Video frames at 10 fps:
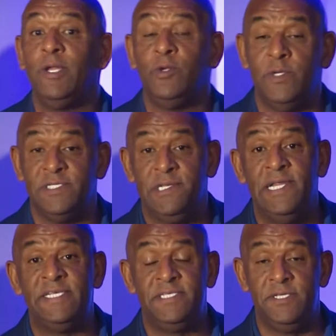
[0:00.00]
who has
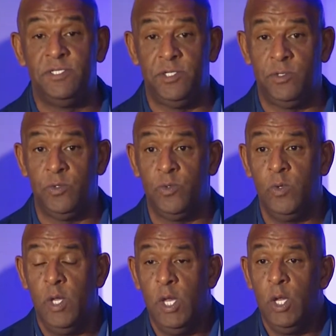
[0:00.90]
listened to
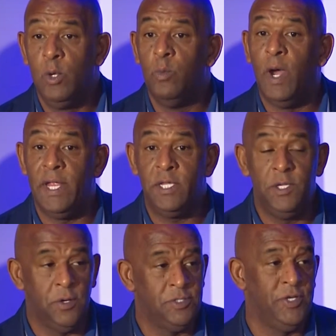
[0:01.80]
what
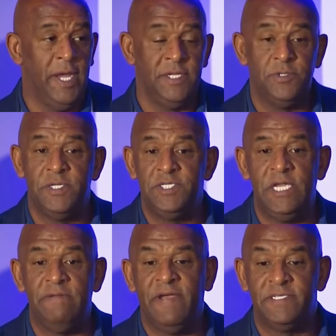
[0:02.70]
you're trying to
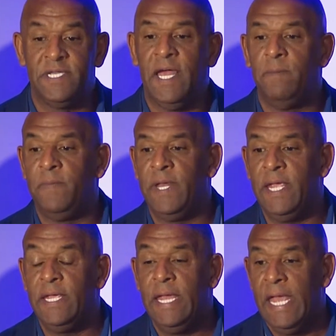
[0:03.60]
achieve as a company,